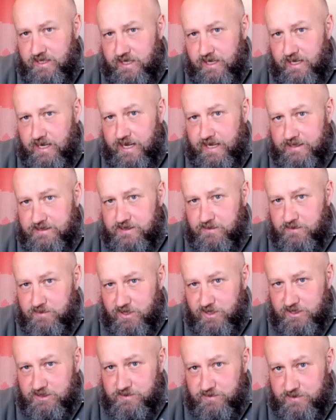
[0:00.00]
and later
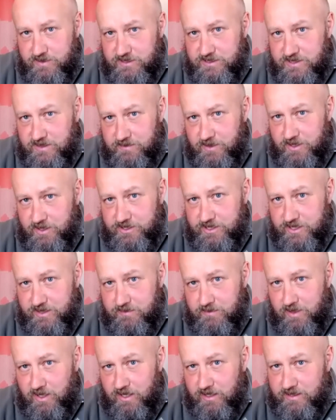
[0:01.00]
prosperous
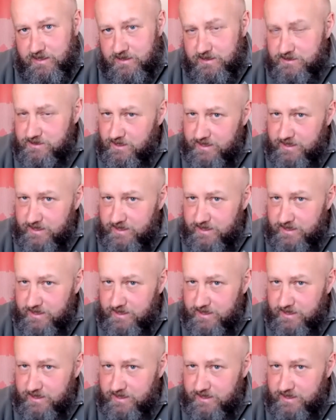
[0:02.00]
emerging markets.